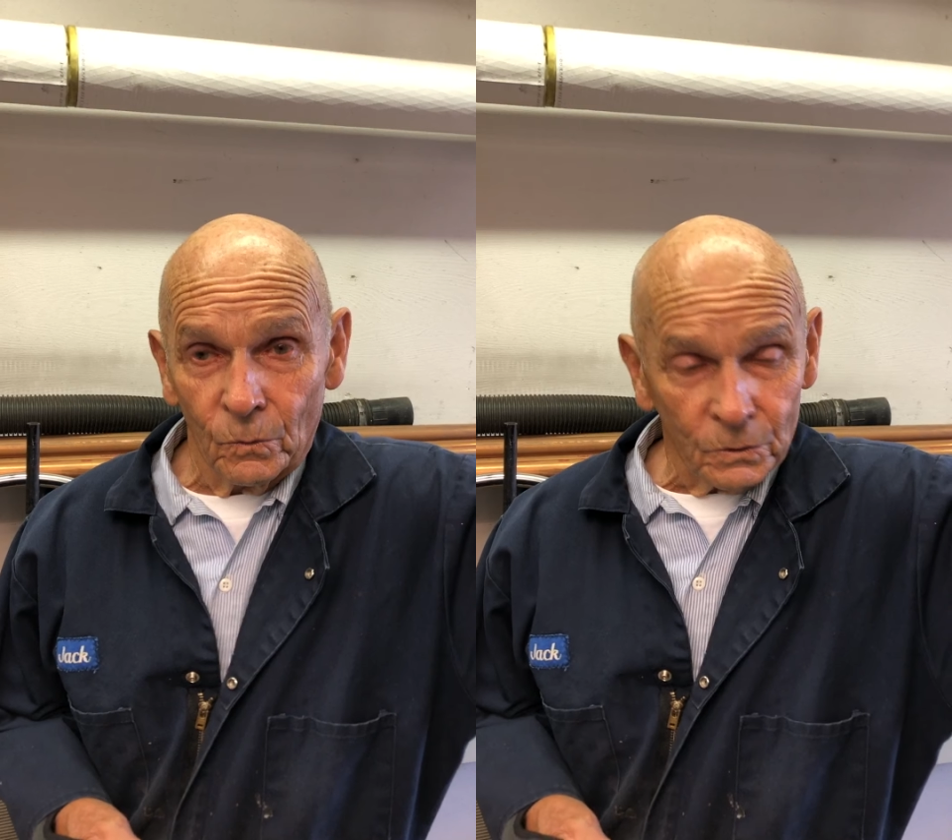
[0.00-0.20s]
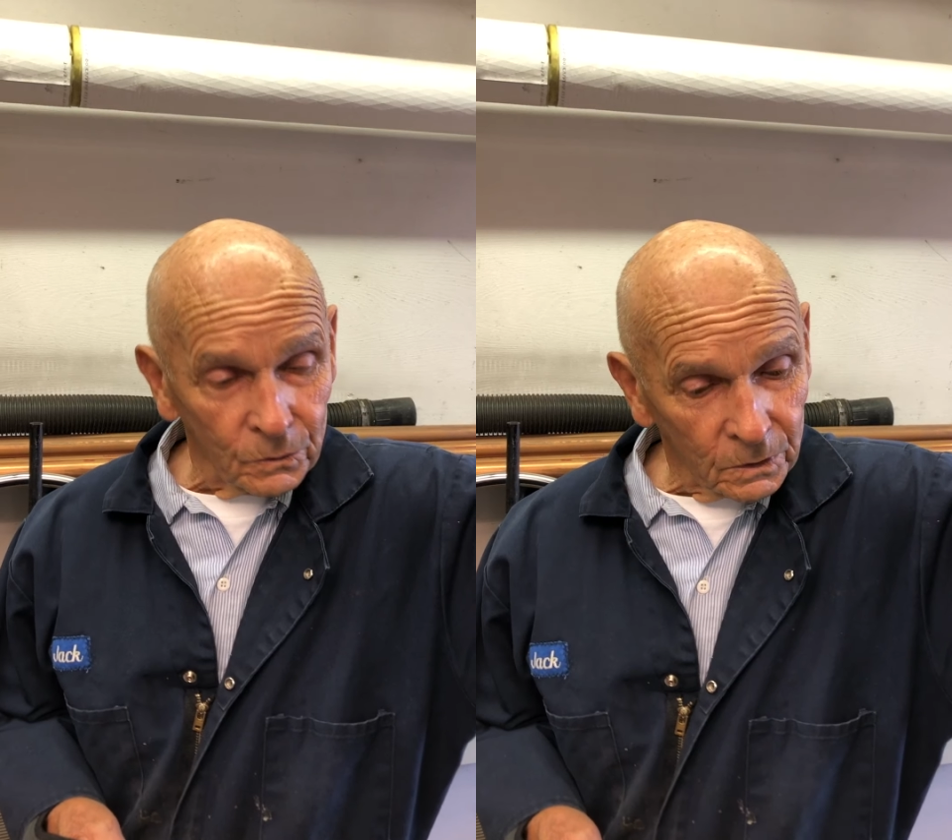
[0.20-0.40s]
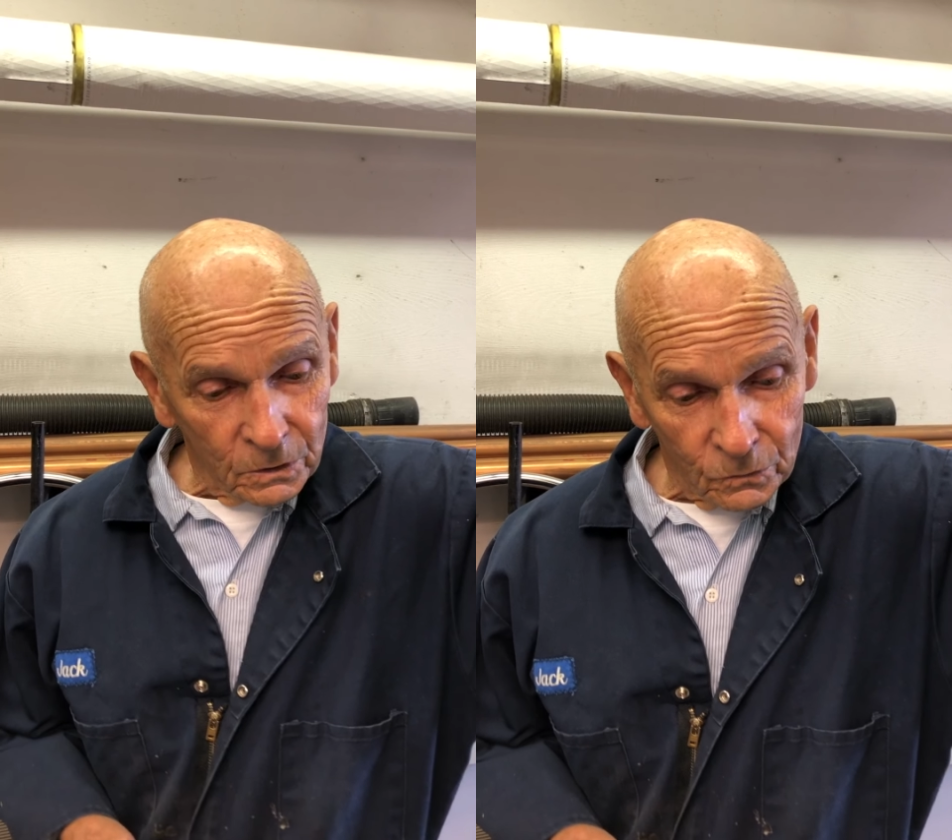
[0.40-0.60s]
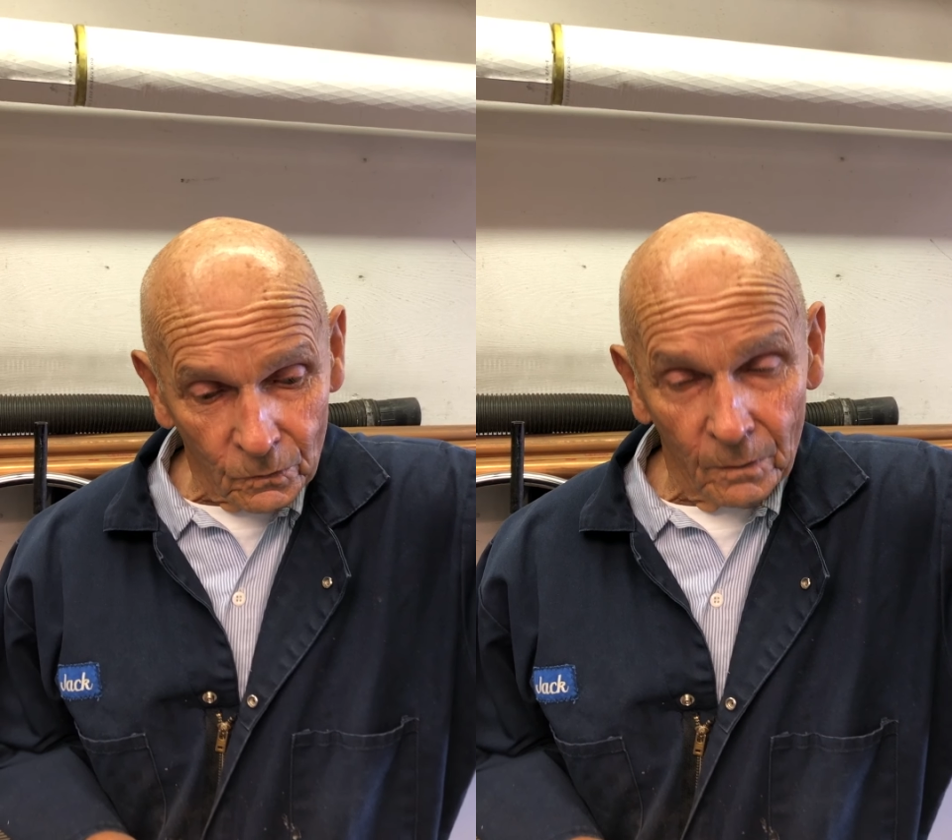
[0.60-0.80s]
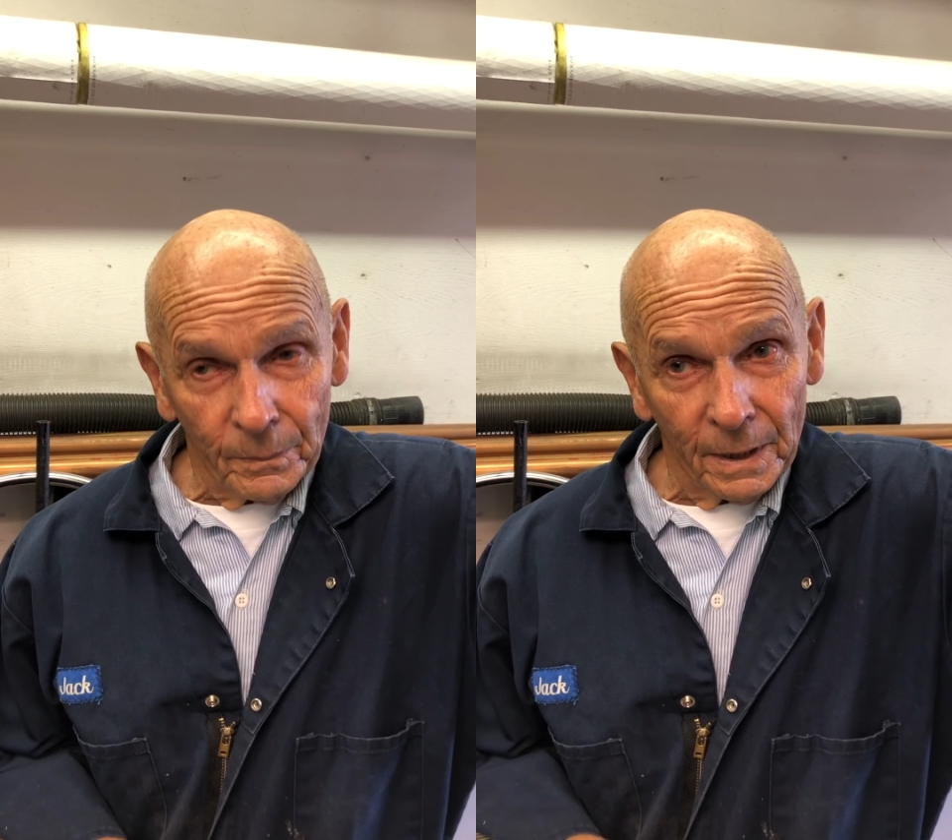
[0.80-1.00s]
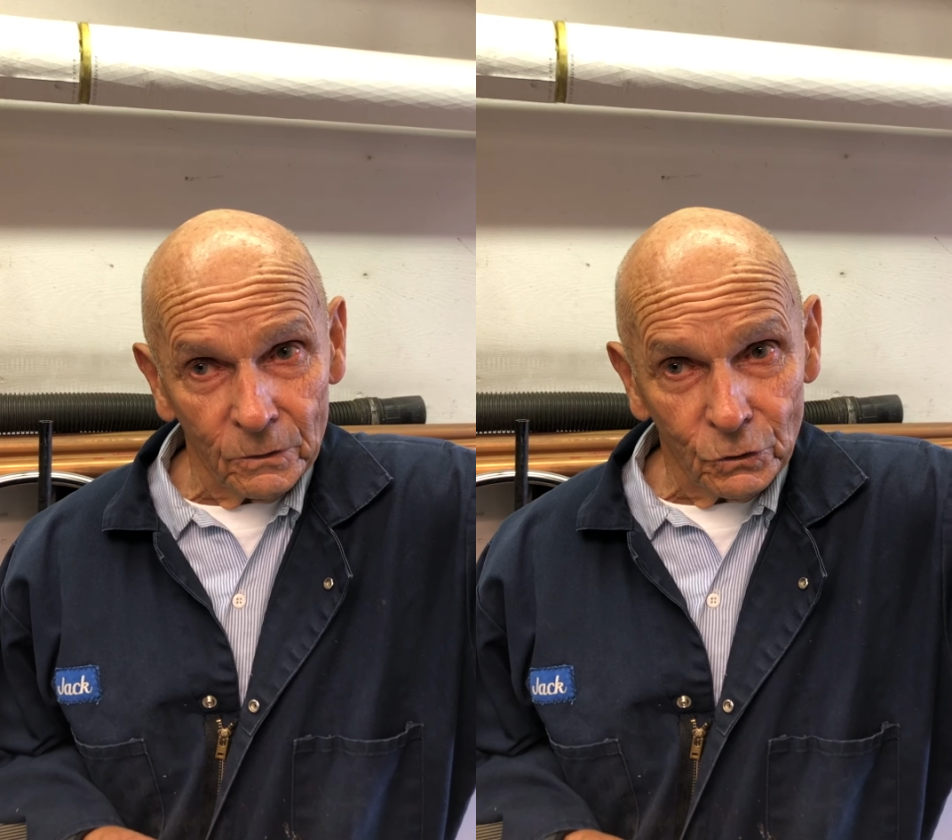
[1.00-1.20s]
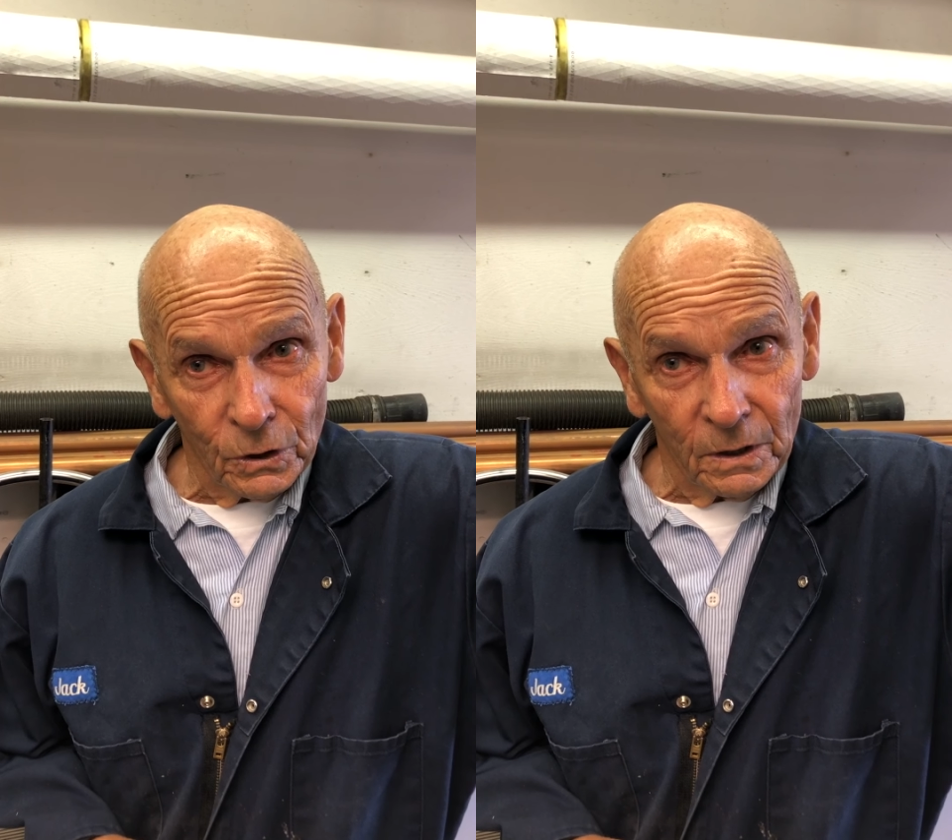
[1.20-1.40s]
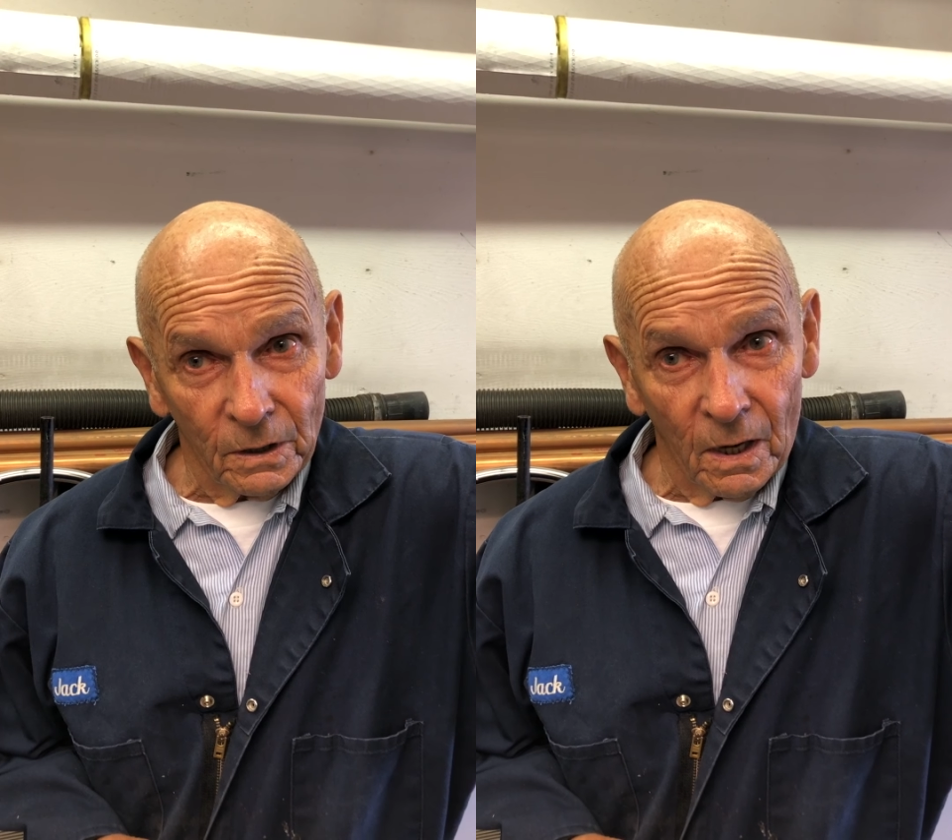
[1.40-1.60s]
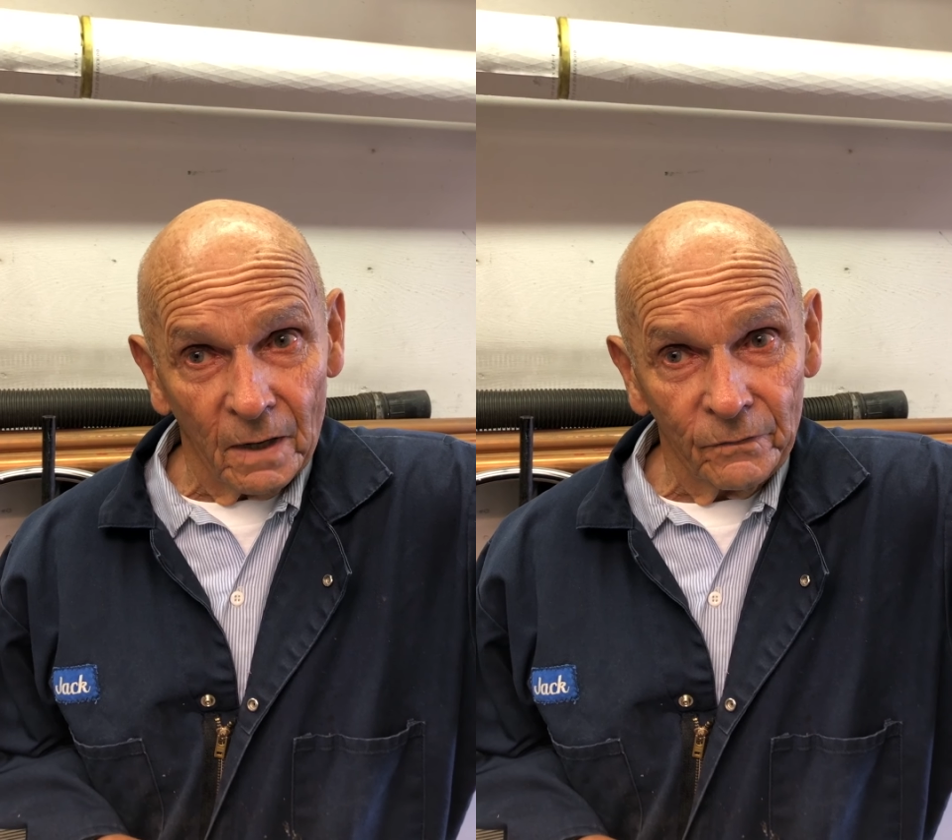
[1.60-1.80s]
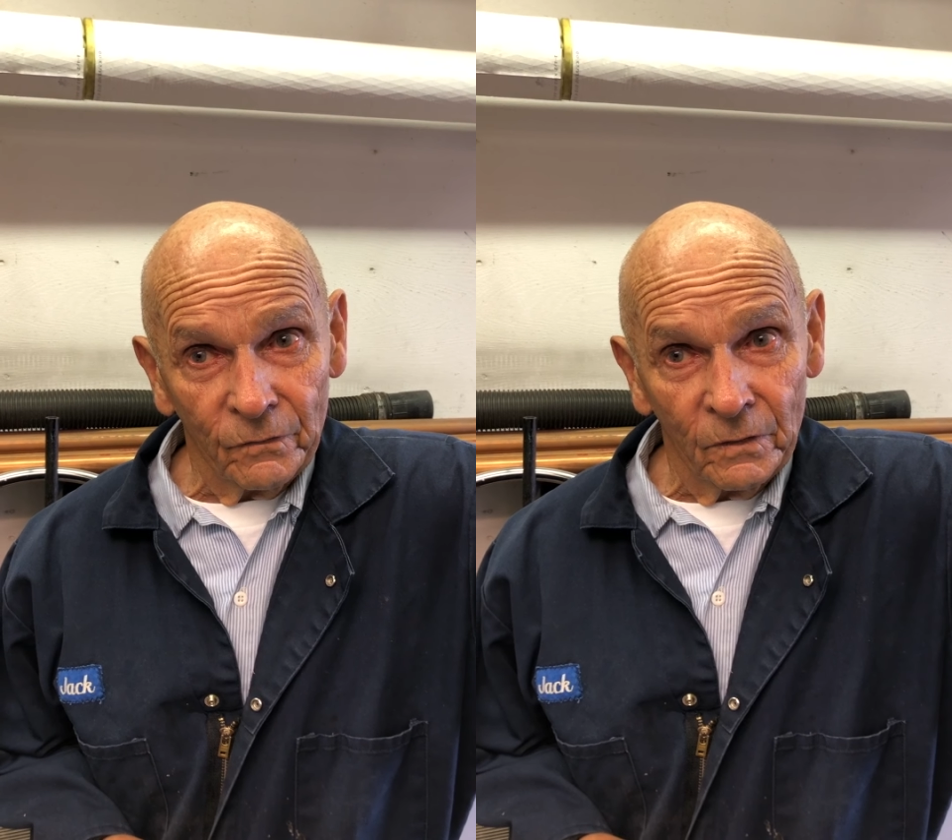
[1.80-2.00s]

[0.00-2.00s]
when you get to 12 pounds, shut it off.